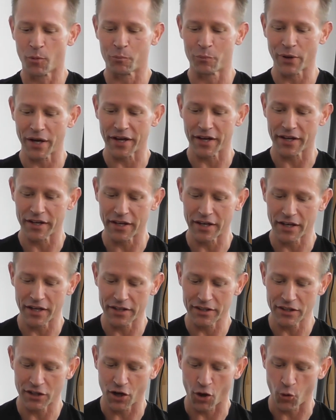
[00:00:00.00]
But,
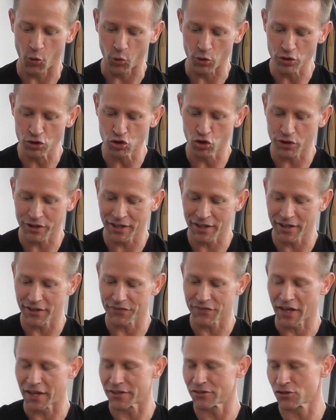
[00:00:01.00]
you know, looking
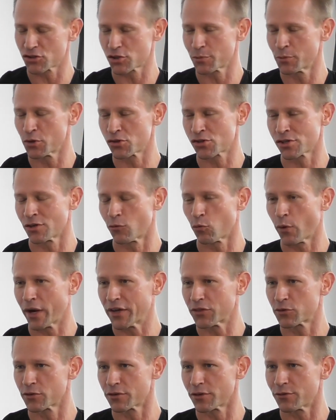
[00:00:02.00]
at that distribution of
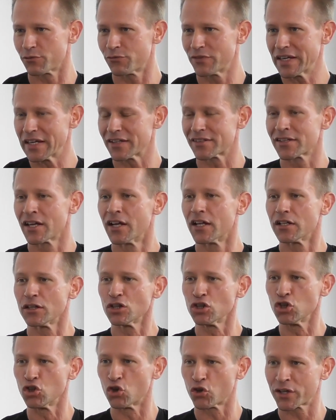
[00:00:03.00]
weight through the feet,
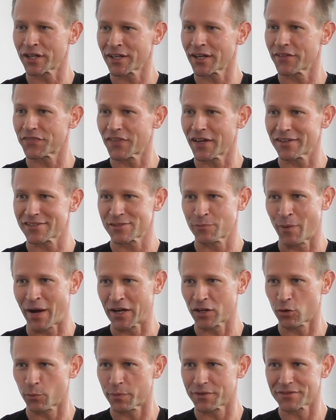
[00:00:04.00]
looking at that
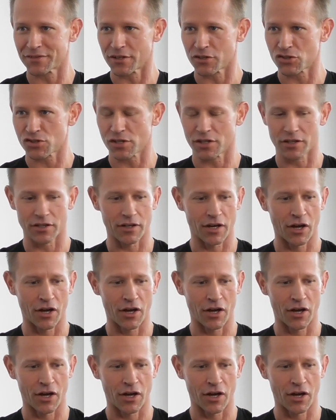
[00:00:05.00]
spinal position.